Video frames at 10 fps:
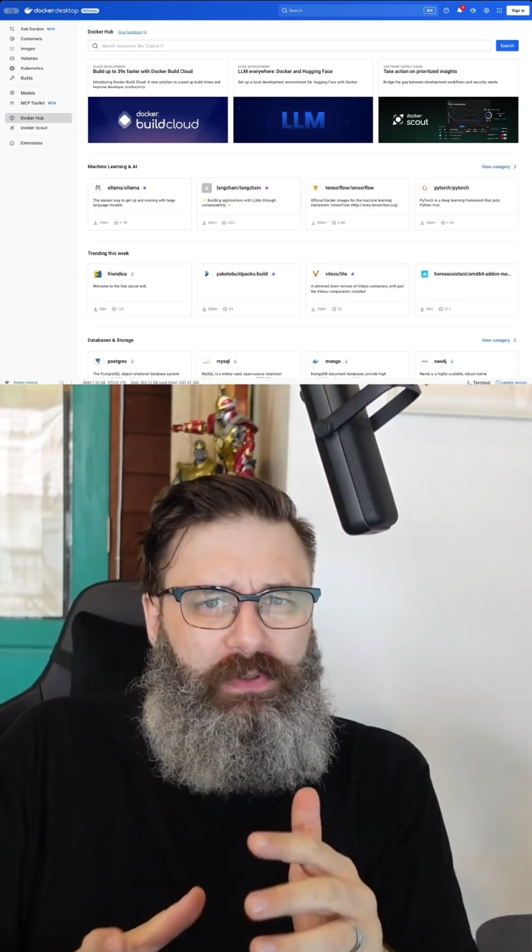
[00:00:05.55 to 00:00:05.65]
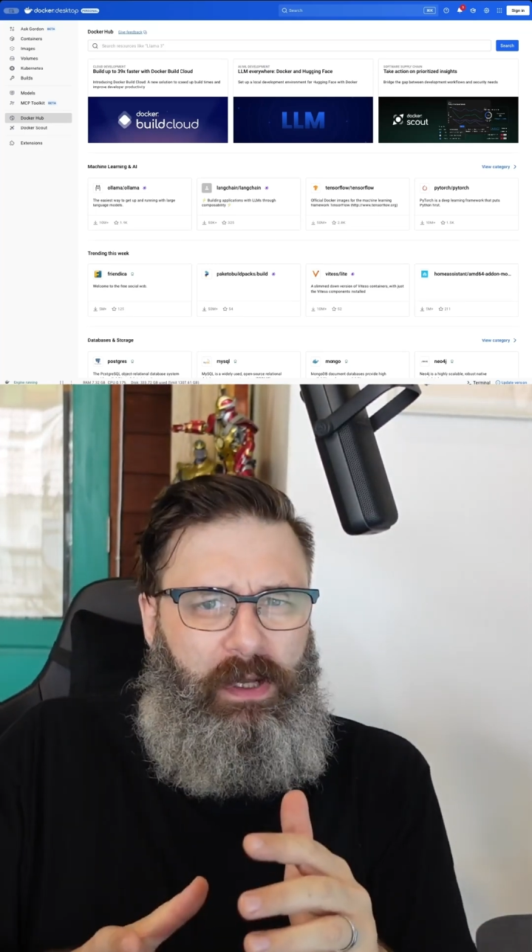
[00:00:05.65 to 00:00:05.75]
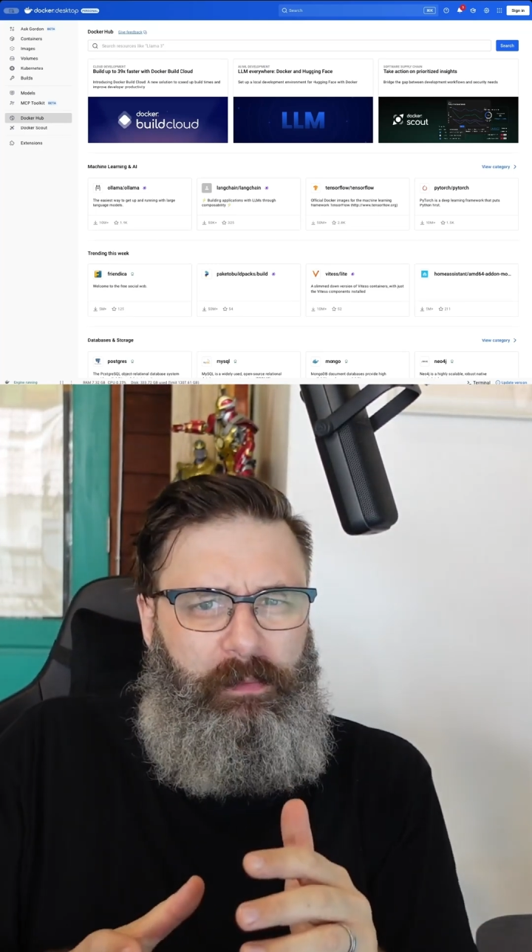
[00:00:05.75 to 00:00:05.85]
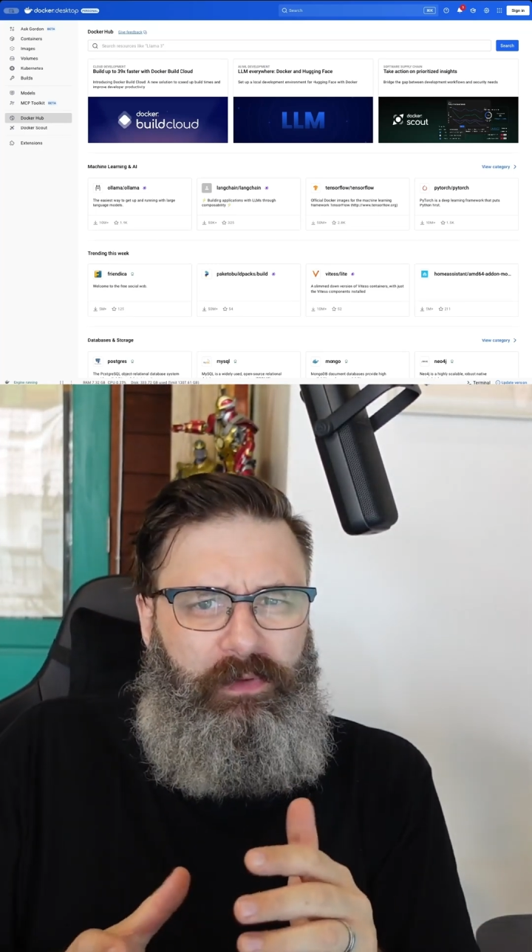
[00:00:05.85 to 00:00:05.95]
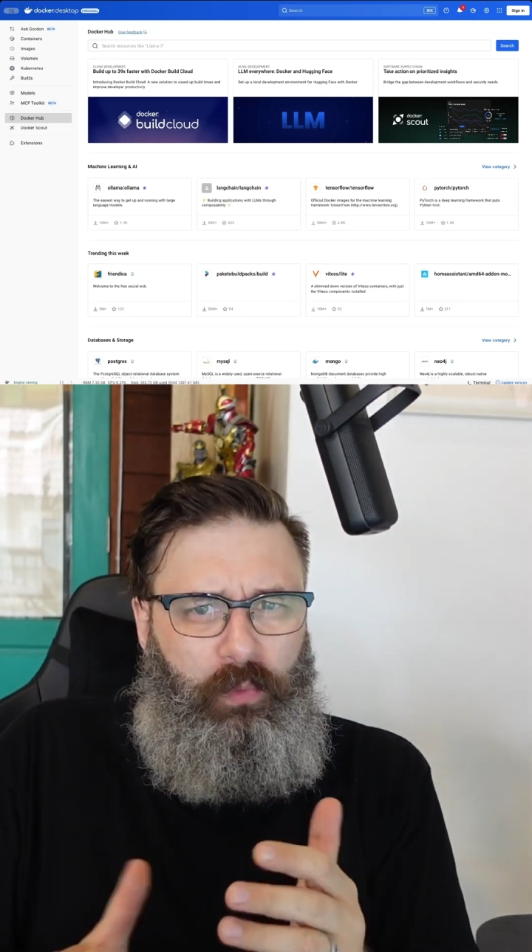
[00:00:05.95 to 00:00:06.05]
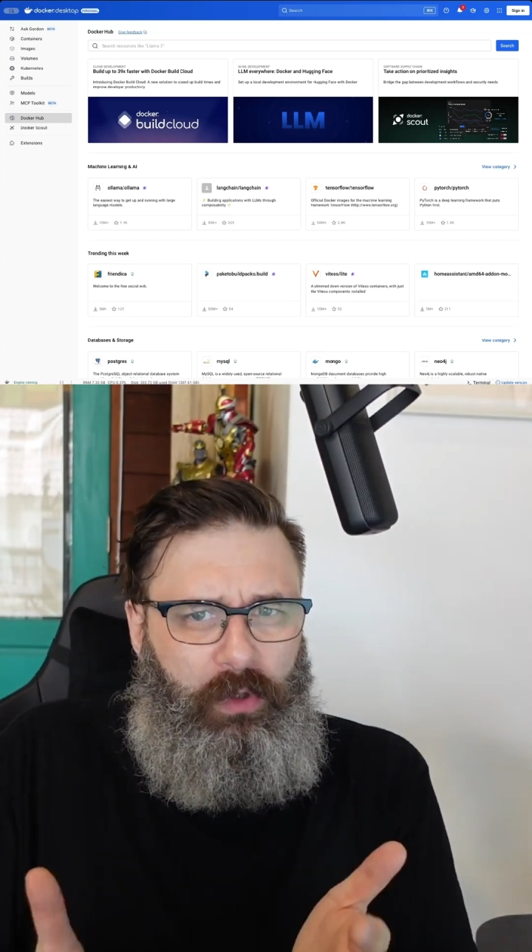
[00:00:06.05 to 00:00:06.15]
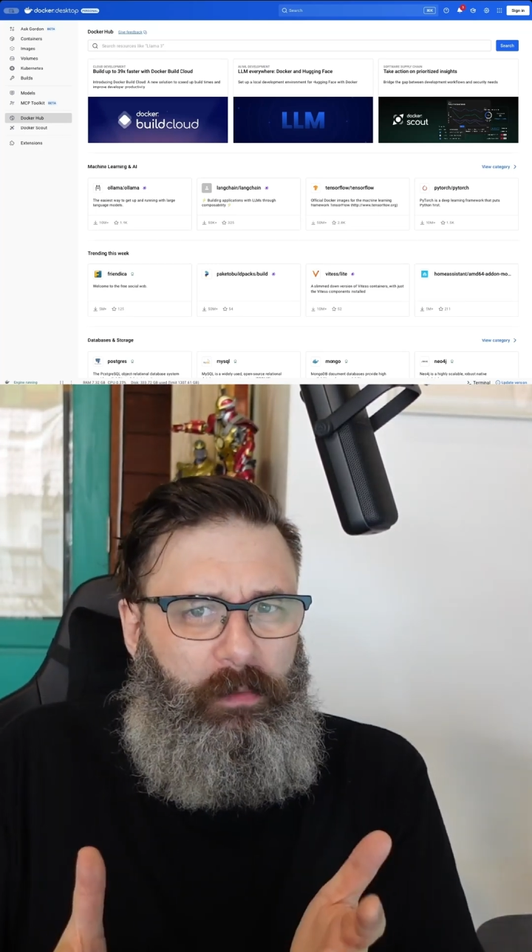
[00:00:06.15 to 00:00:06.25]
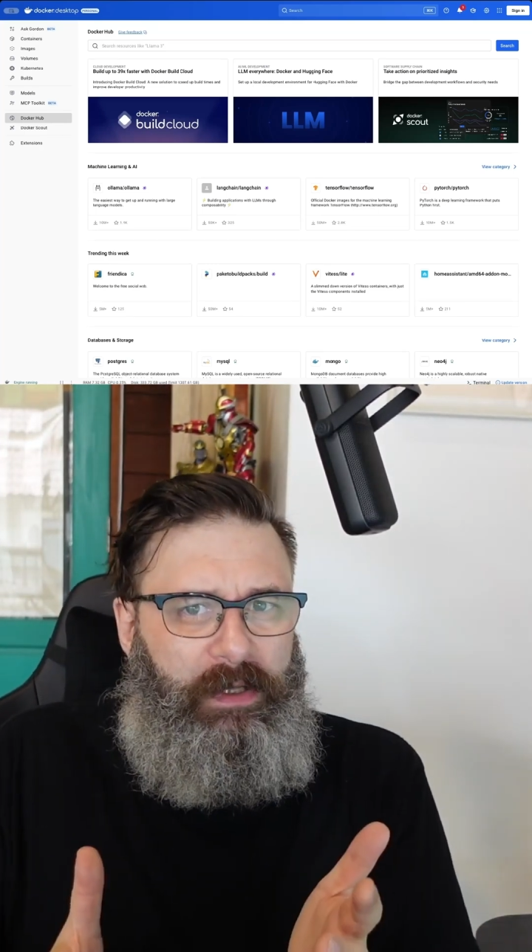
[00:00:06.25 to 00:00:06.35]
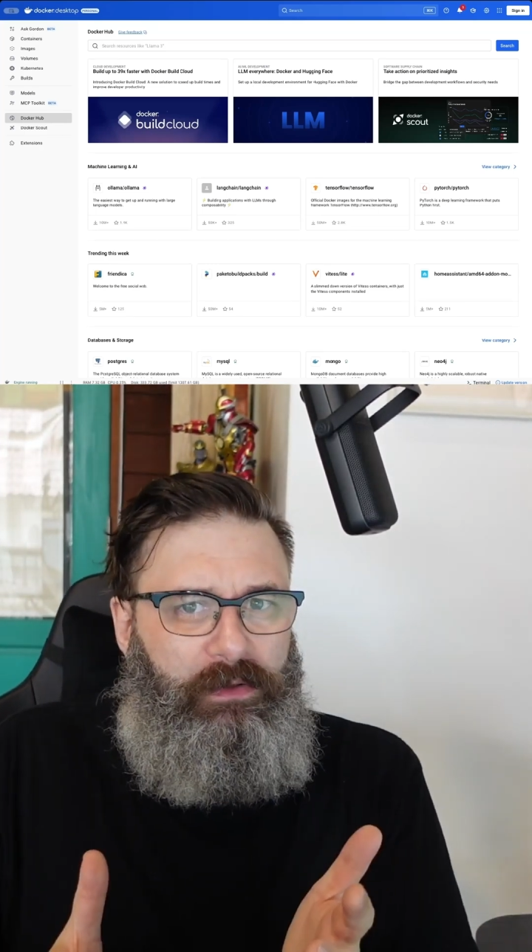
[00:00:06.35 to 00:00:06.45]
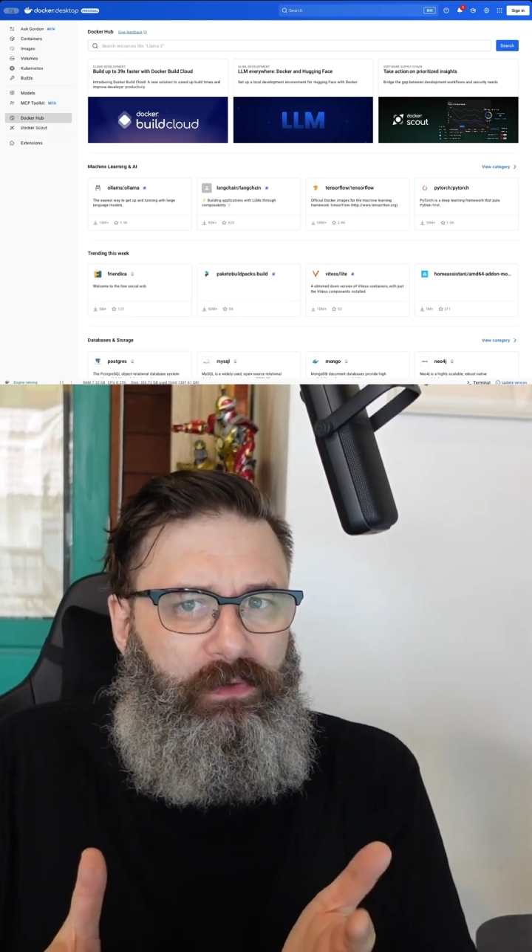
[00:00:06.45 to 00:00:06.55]
times, what
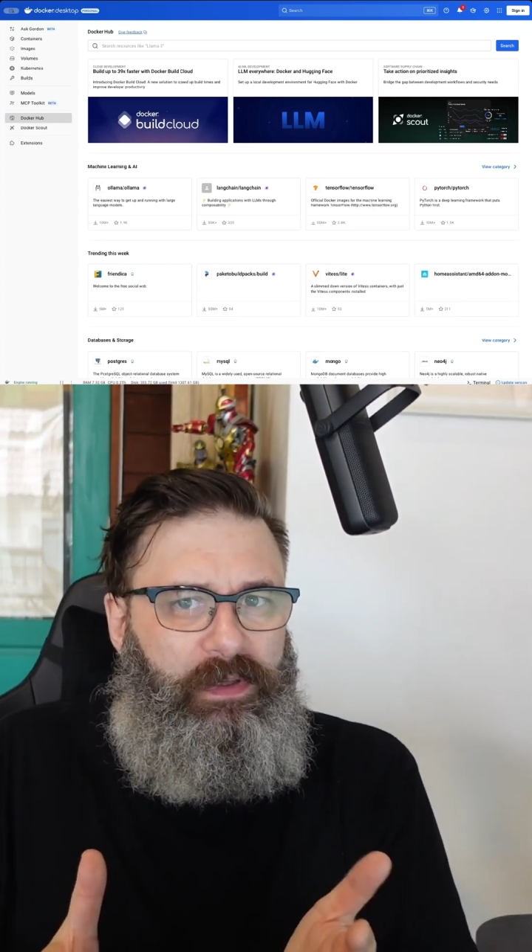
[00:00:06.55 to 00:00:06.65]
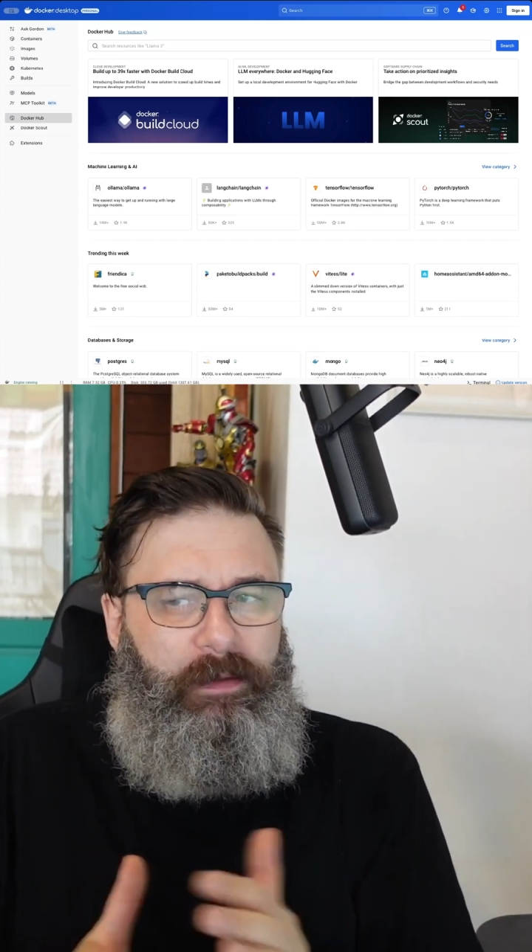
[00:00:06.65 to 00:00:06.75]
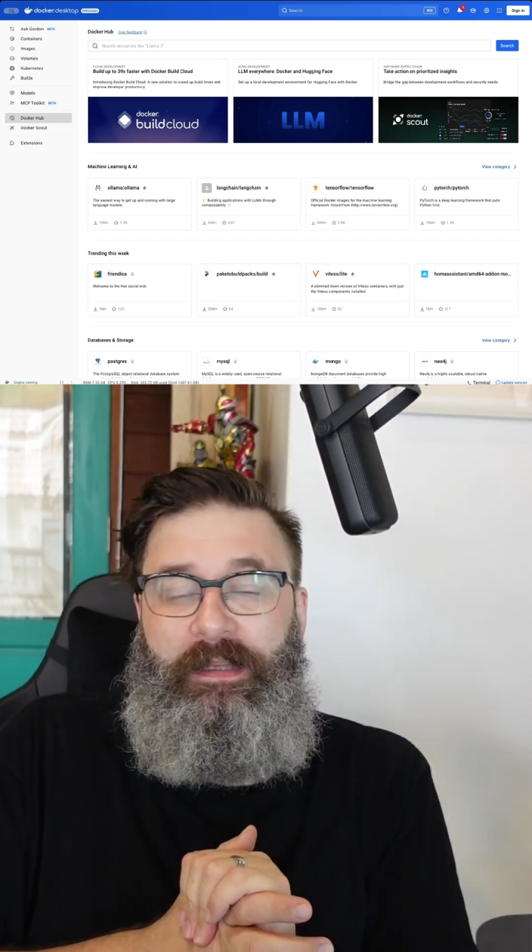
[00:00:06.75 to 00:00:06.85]
am I using?